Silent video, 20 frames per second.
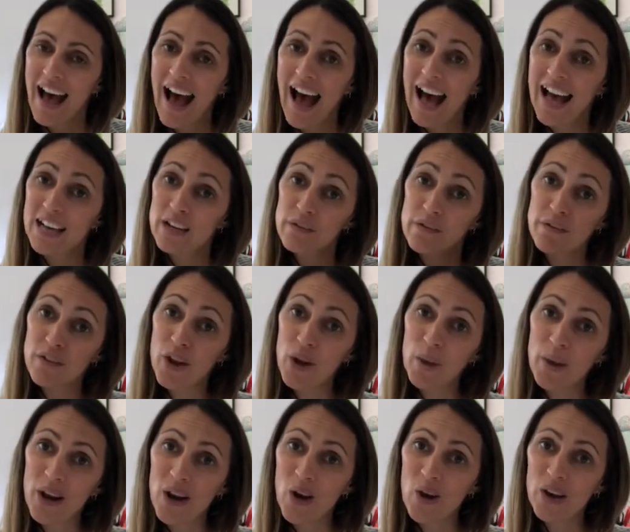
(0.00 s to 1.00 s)
and
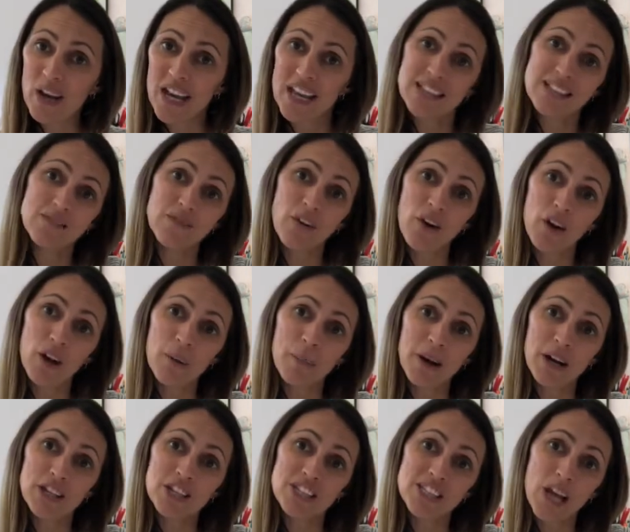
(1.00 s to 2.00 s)
follow along and follow
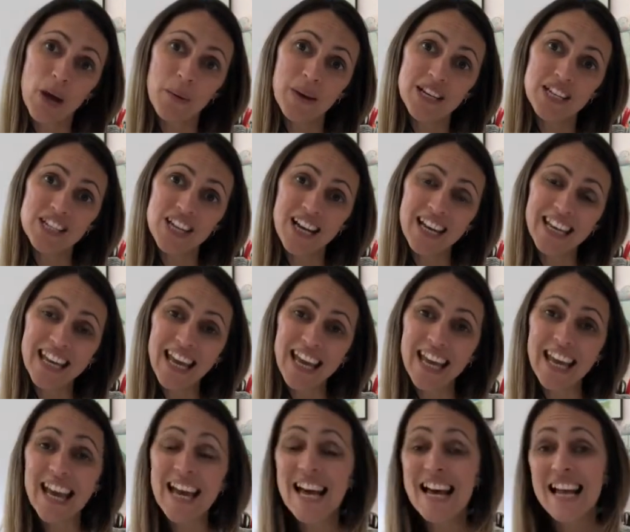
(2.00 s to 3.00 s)
my sewing
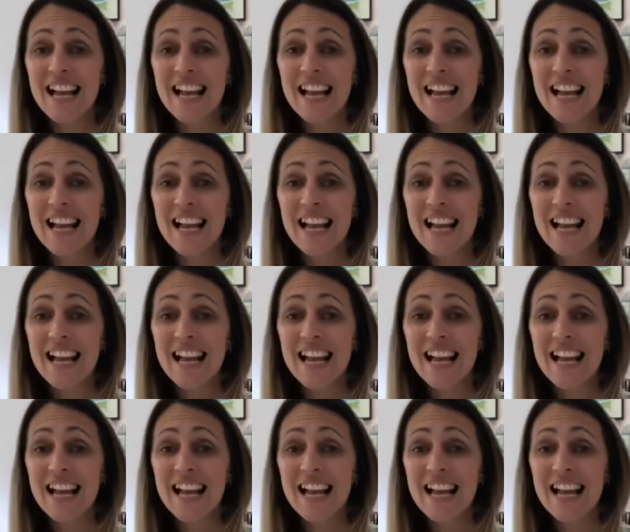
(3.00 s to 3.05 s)
journey.